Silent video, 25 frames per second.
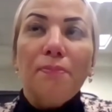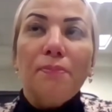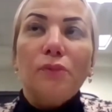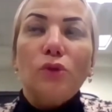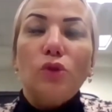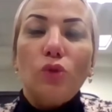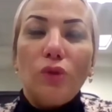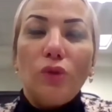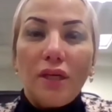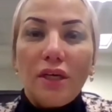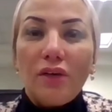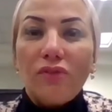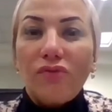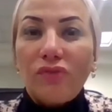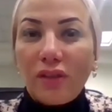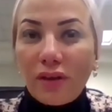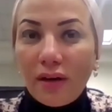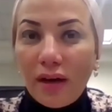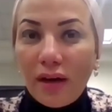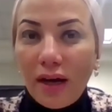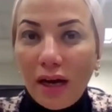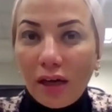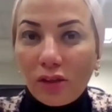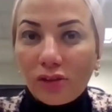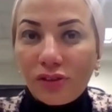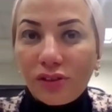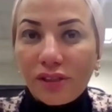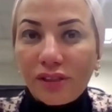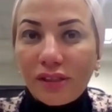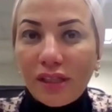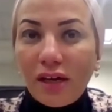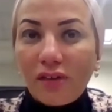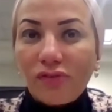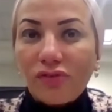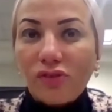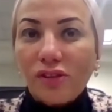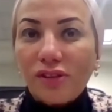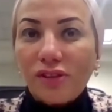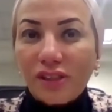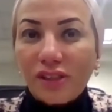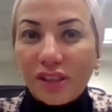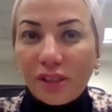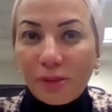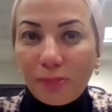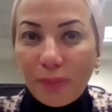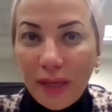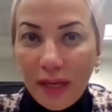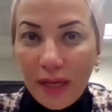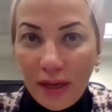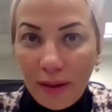to leave their houses after 6
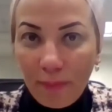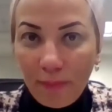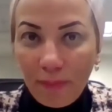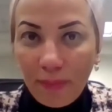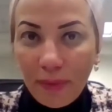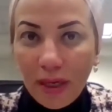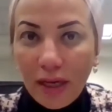p.m.